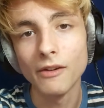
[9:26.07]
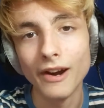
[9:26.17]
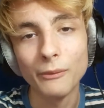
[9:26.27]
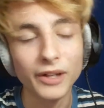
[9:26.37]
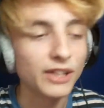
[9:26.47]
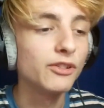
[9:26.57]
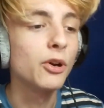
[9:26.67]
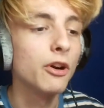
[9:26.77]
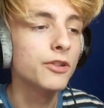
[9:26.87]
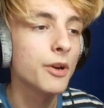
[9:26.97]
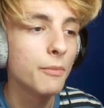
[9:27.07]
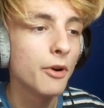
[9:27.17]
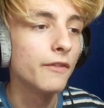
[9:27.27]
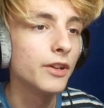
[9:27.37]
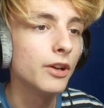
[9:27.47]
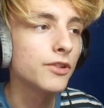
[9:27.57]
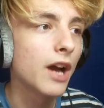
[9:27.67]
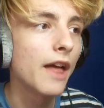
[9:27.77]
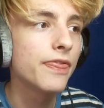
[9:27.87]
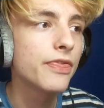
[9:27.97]
alright? We're gonna record some more videos.
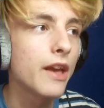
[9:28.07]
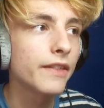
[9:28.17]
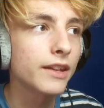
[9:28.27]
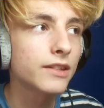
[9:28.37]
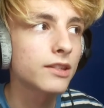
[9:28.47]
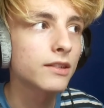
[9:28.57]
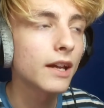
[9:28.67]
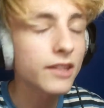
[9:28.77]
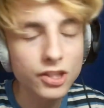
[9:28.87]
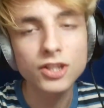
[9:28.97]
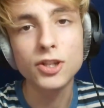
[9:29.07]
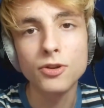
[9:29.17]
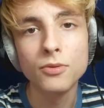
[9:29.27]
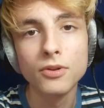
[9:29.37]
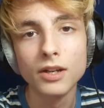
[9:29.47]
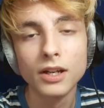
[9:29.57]
I think that's 2.